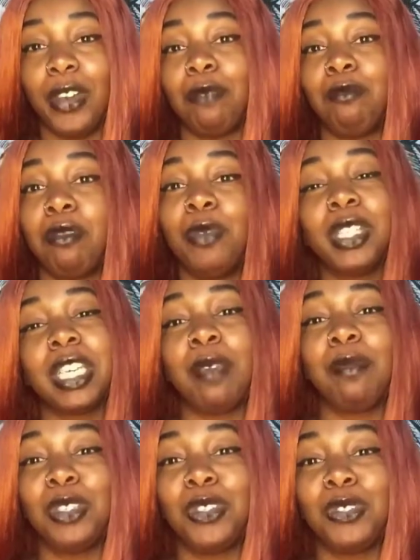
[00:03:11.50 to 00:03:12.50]
I promise I
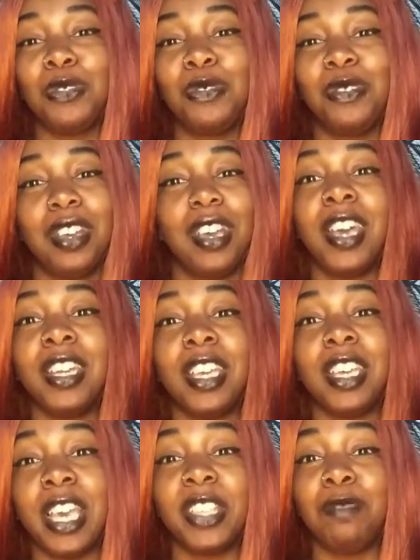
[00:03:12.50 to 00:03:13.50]
kept it short, and
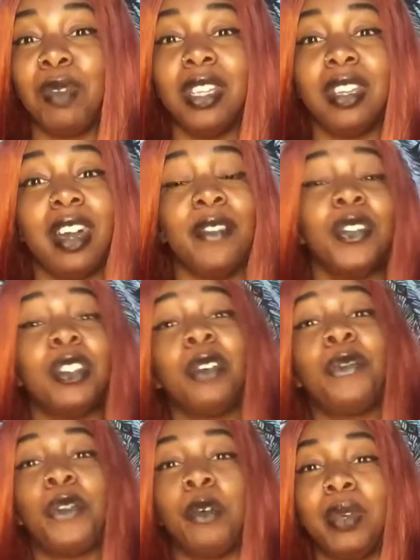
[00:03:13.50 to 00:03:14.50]
it has been under
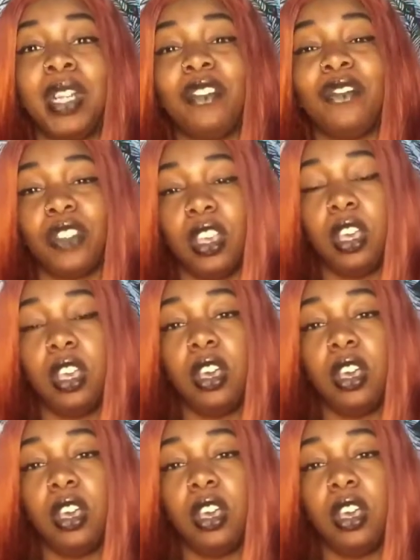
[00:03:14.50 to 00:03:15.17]
4 minutes.